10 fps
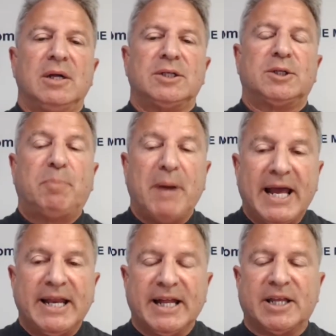
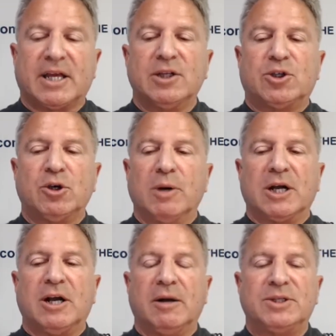spend that the consumer
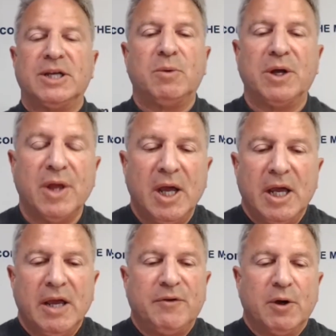comes in with,
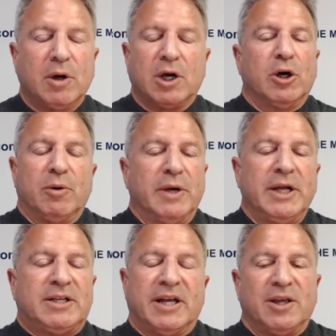if you're a good
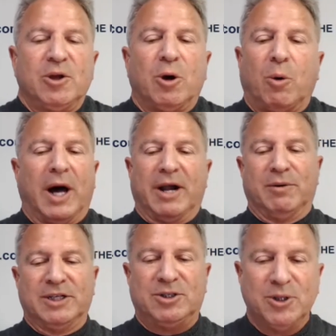retailer, you don't want to
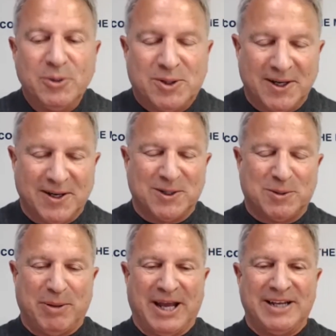reduce their
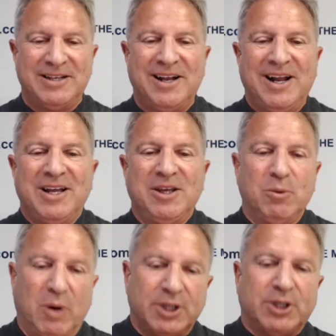spend. You
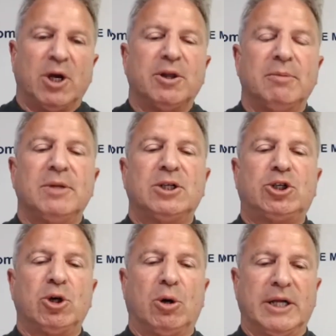want to show them the
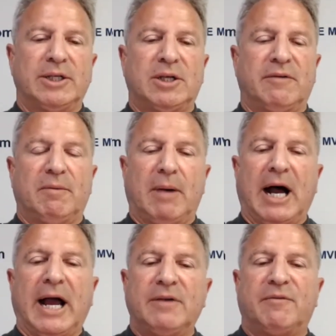choice of a
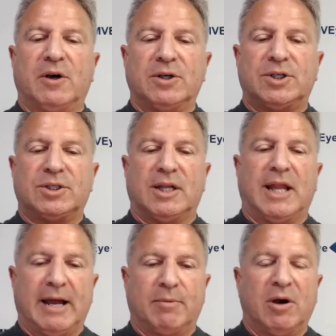mine versus a
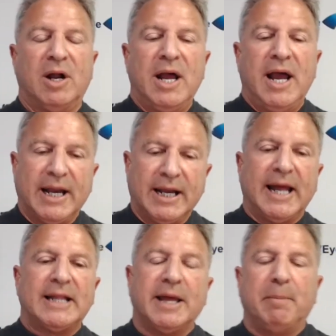lab grown and
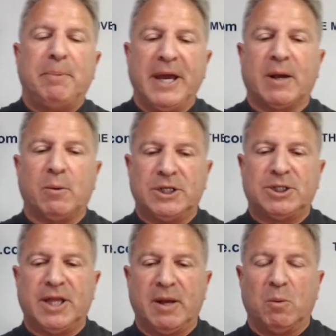let them pick
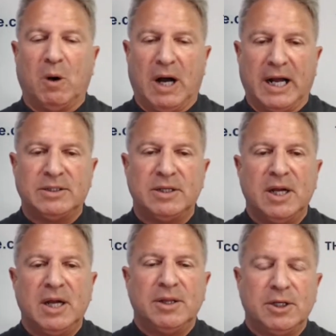which they want.
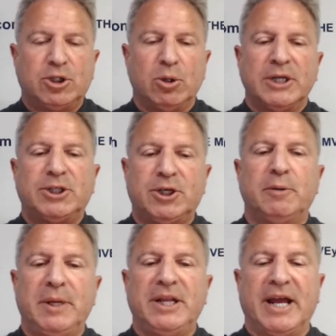The choice
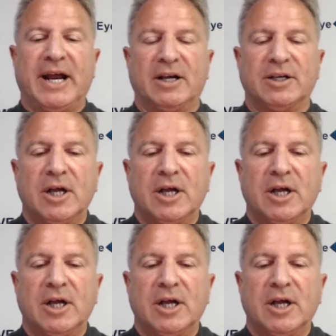should be theirs.